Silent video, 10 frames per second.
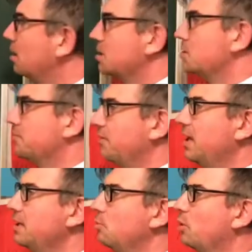So to
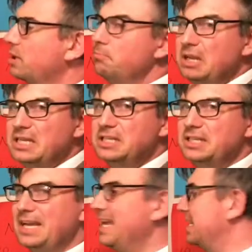find where the
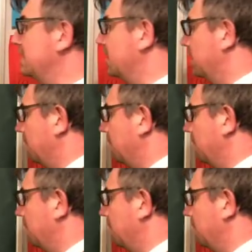median is